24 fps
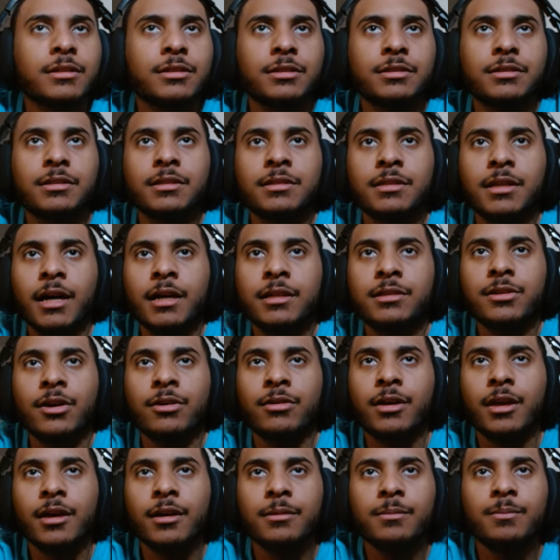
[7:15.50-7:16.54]
just decides,
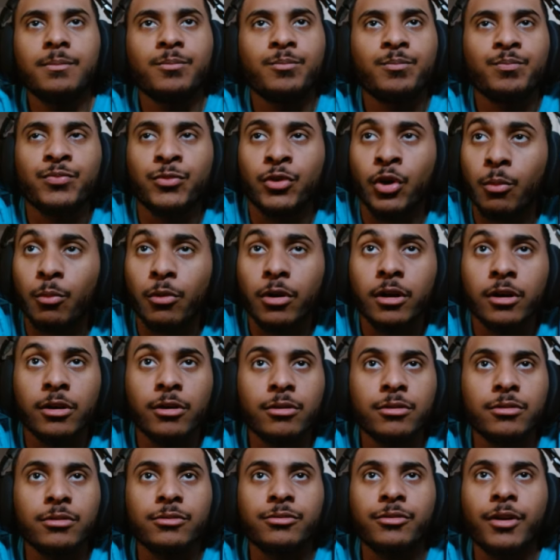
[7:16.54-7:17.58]
okay, no more
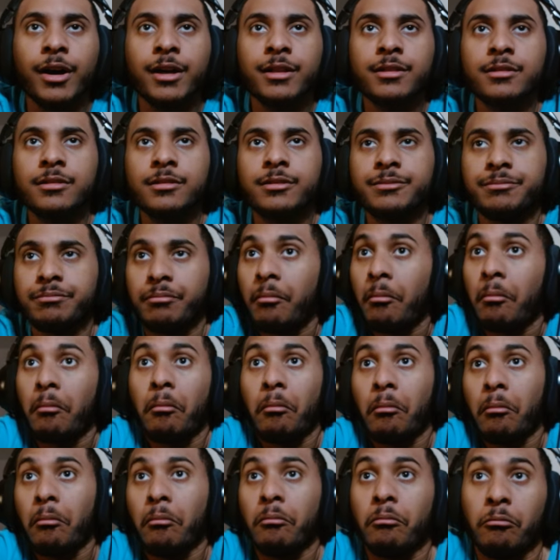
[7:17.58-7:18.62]
Goku fights.
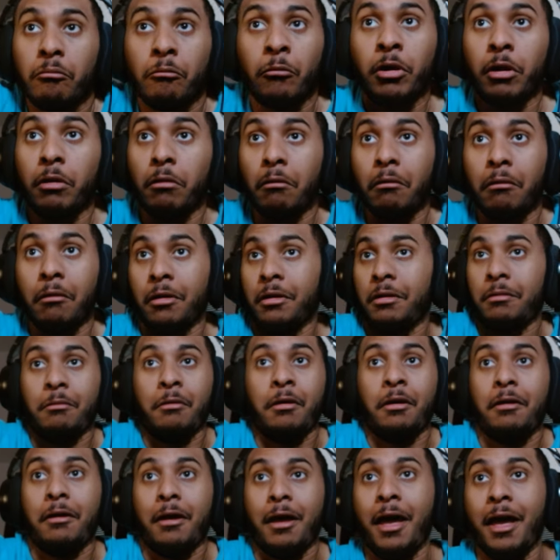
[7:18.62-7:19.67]
What?
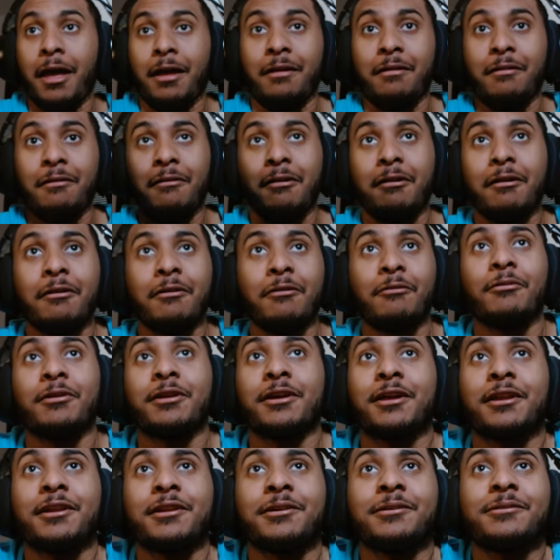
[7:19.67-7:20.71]
Hey, what are
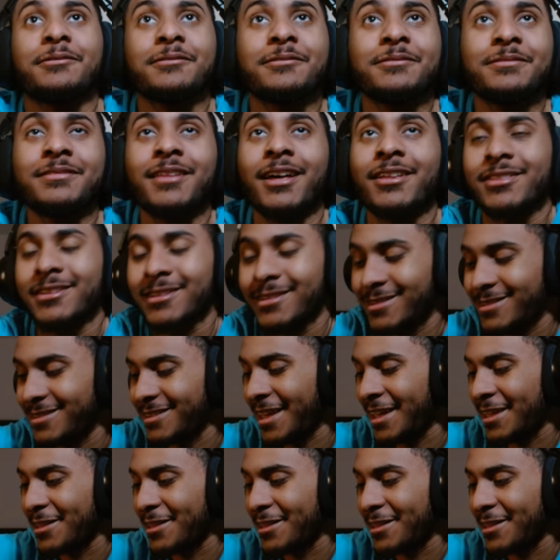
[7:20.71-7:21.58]
you gonna do? Nothing. Like,